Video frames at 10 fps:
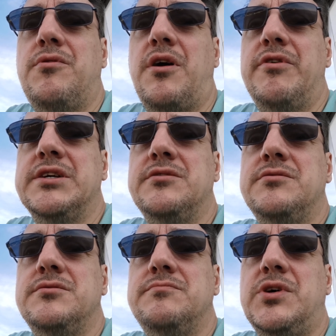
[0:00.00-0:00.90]
I reckon.
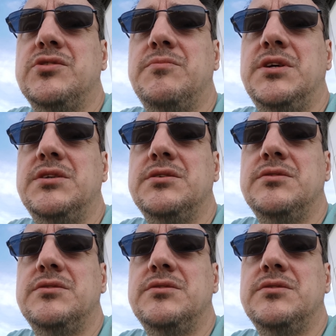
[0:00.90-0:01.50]
Possibly.